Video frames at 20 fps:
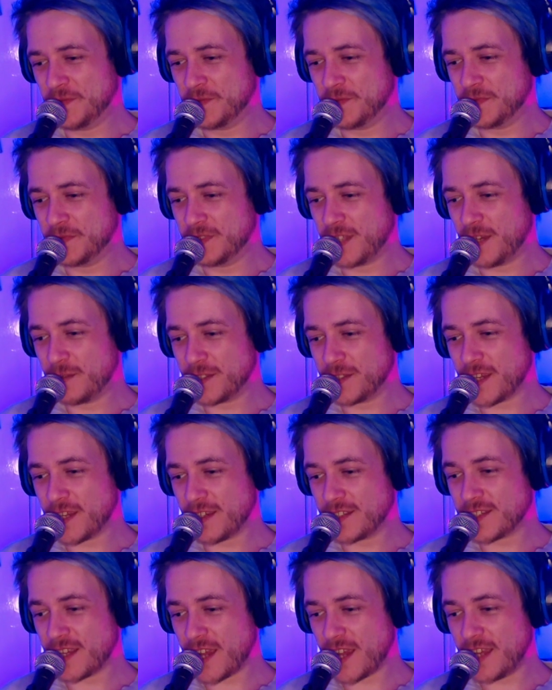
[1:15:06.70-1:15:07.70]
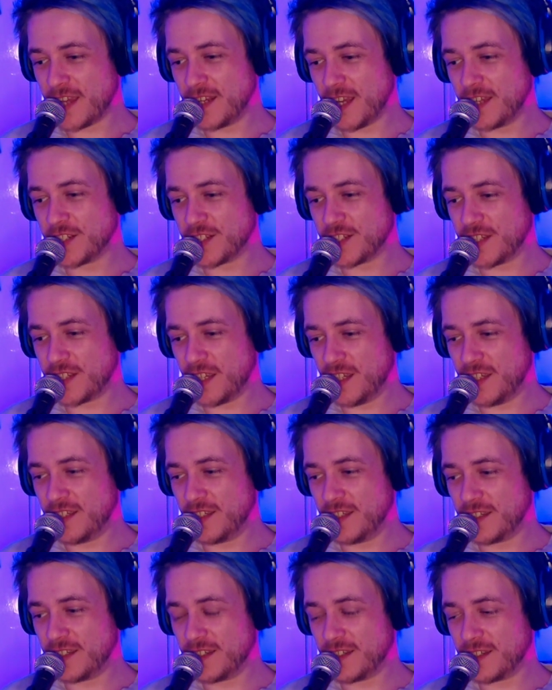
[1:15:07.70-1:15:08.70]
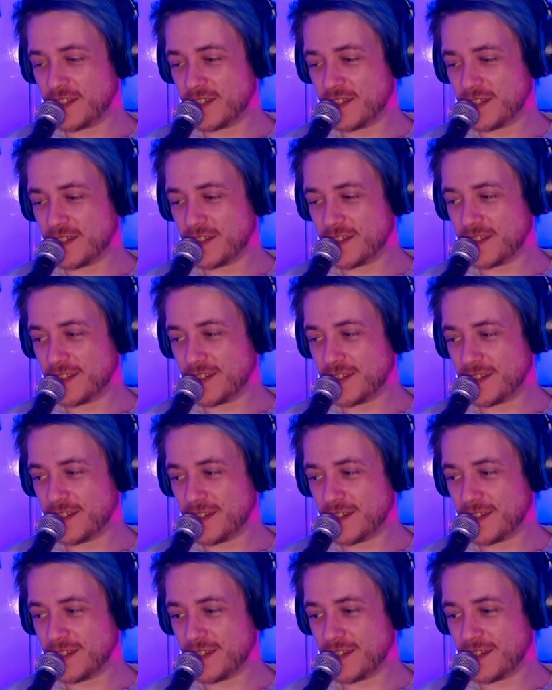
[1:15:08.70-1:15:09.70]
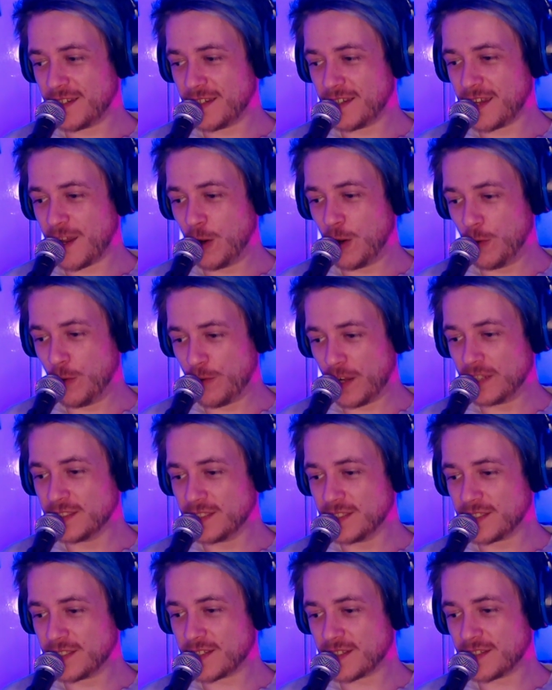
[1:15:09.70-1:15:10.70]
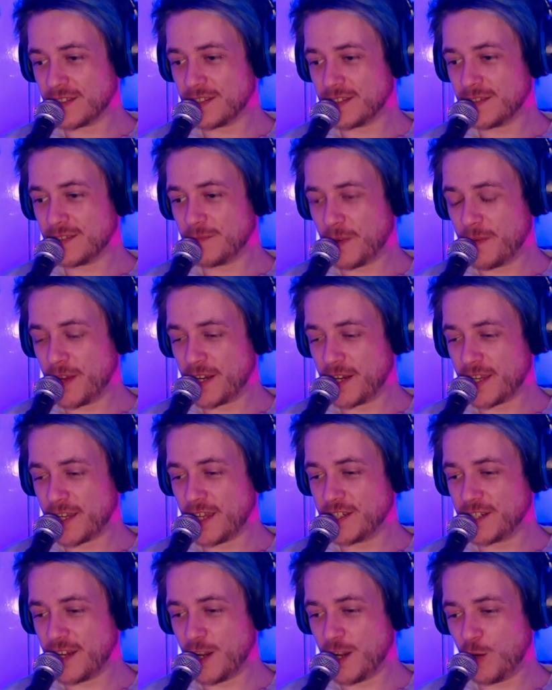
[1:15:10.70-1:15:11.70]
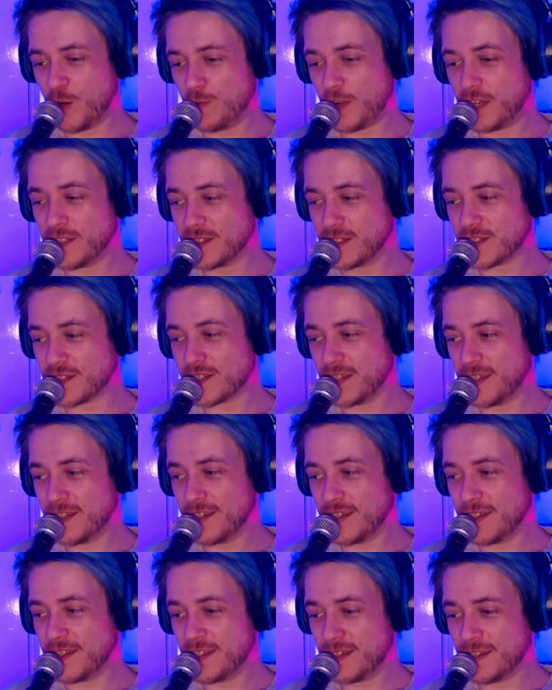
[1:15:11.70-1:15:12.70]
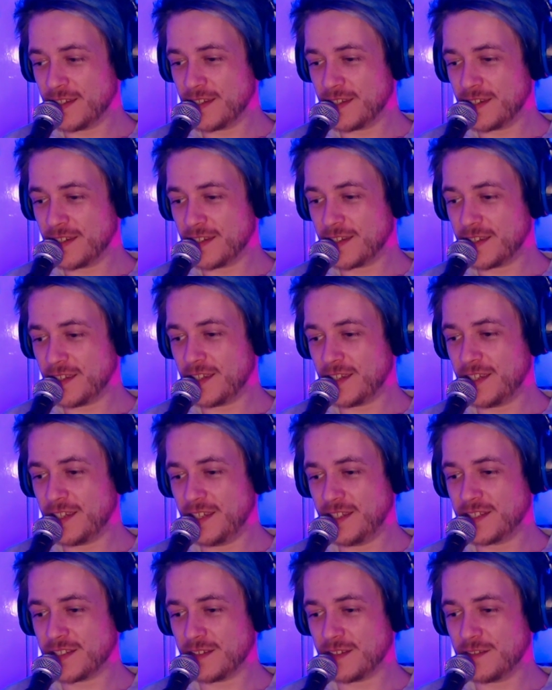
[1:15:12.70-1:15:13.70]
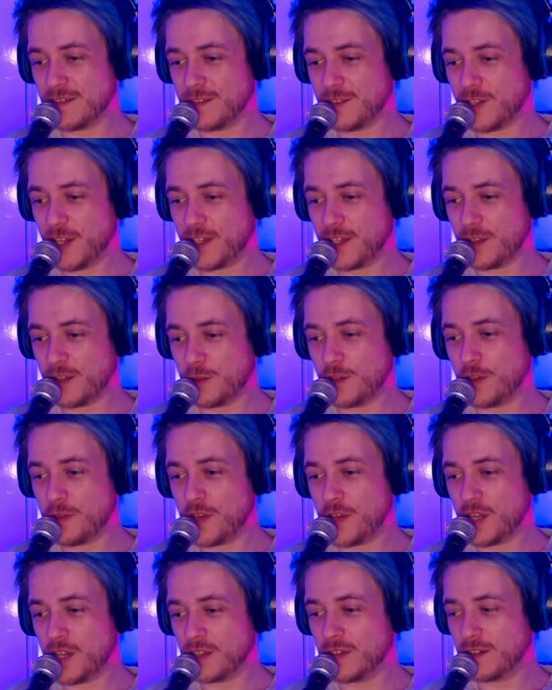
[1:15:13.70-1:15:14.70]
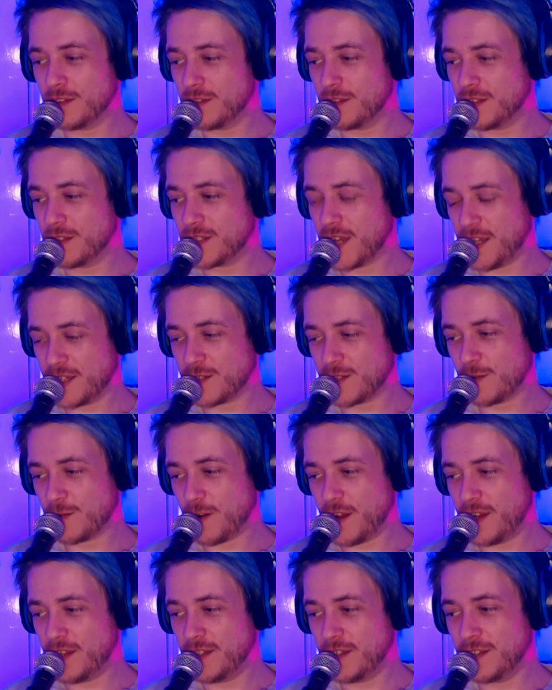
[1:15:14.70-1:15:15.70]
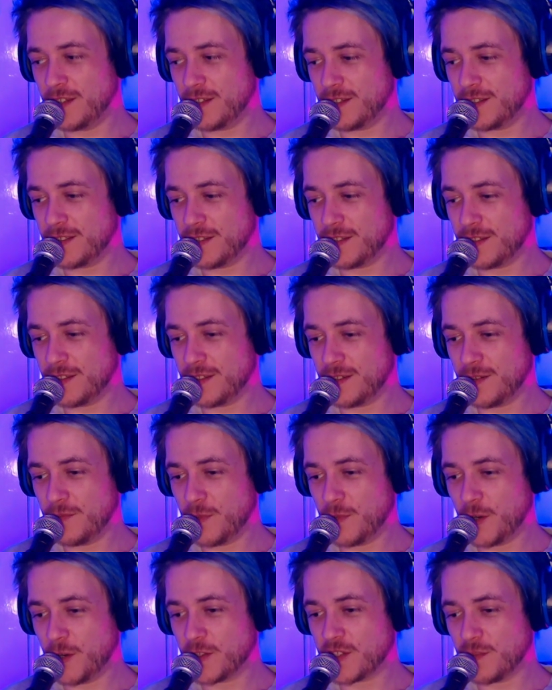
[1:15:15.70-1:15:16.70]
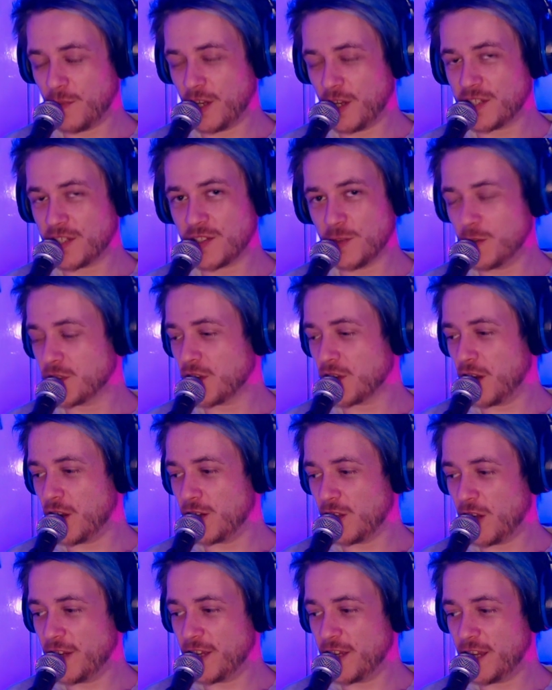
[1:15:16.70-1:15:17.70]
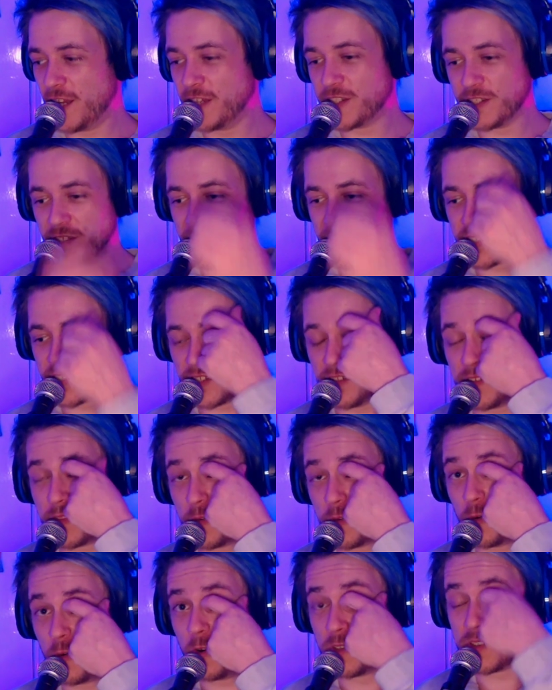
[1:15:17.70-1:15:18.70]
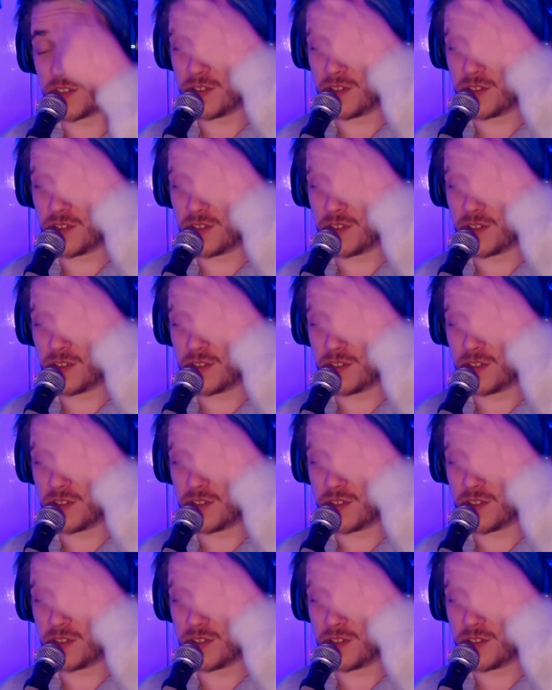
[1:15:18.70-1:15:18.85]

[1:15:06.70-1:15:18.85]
Anyone say it's ADHD? Elvance, my medication Elvance, is like the thing that takes away most of my suicidal ideations and thoughts.